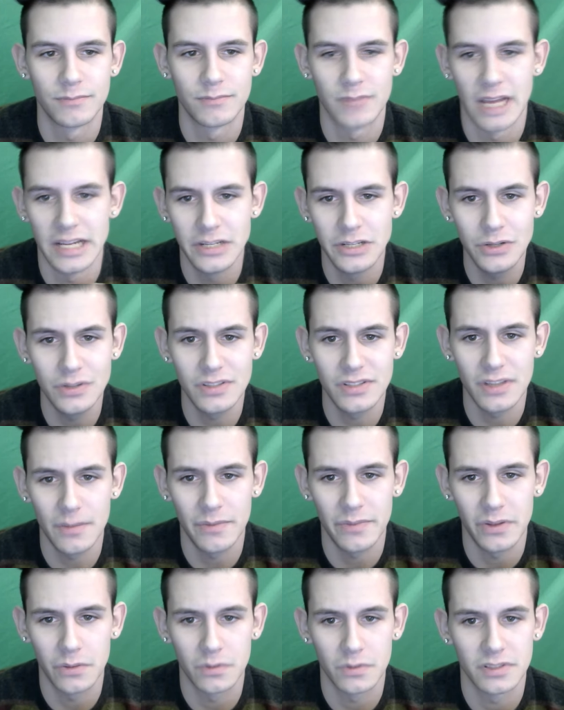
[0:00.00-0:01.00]
I knew
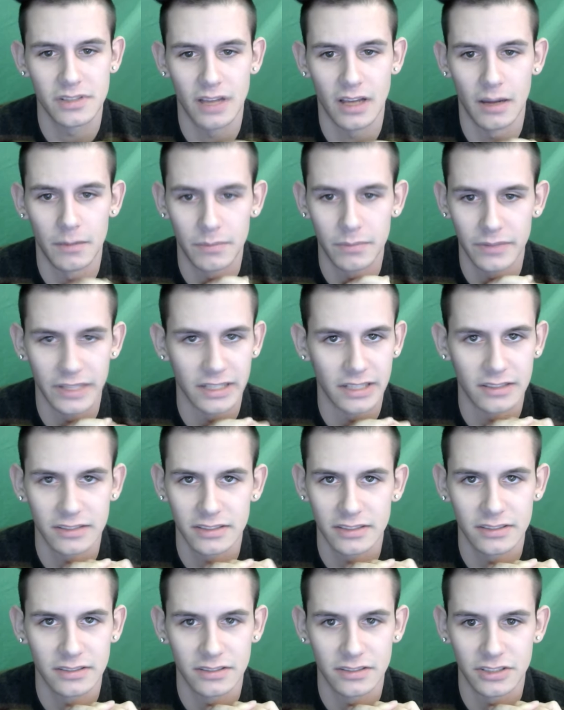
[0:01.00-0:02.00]
something was up, like
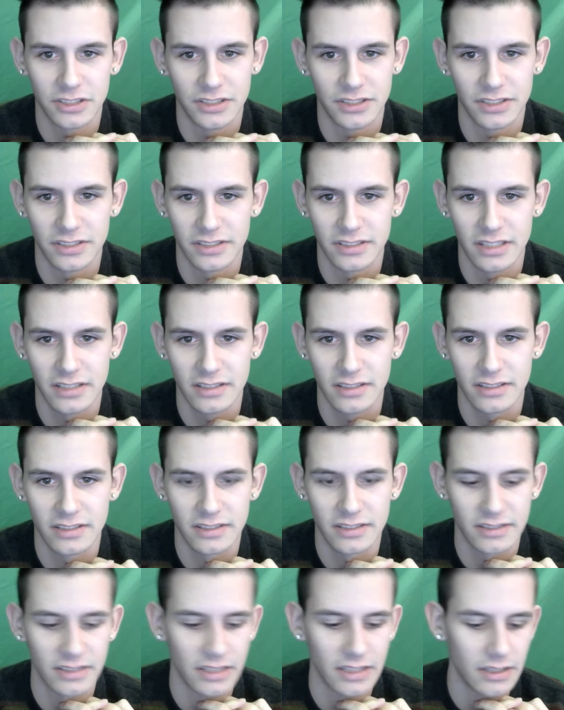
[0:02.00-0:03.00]
she just didn't
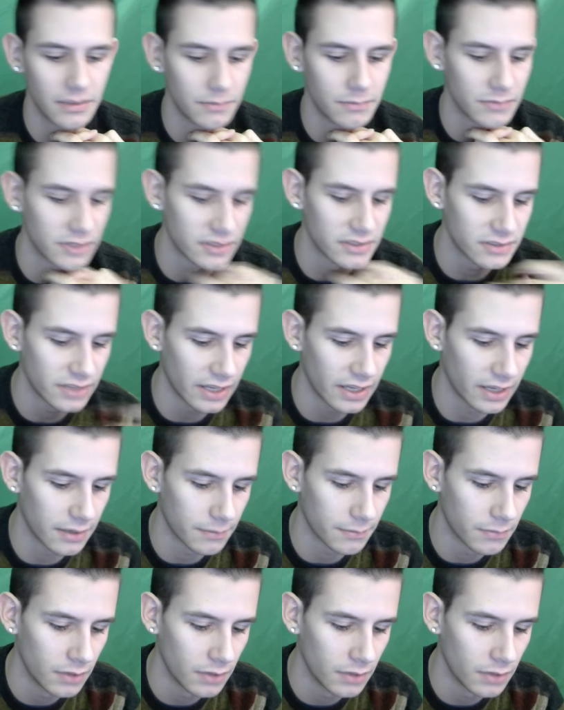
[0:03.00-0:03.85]
seem the same.